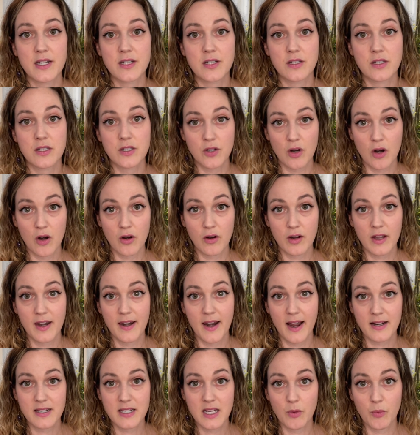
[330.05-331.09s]
to start
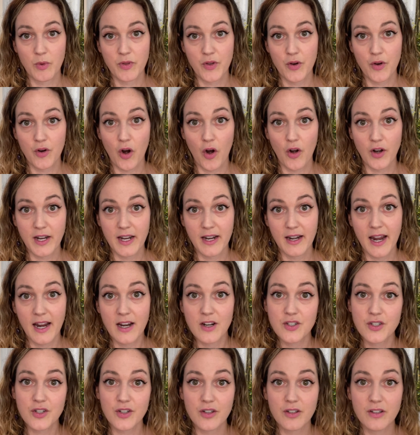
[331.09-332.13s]
connecting with your guardian
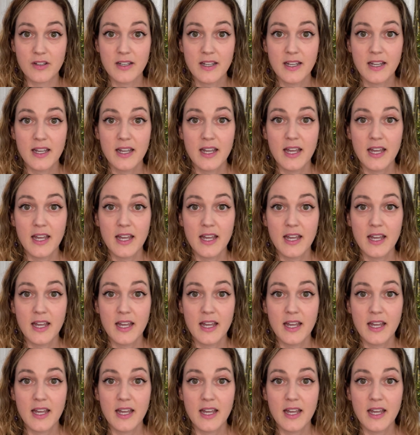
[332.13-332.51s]
angel.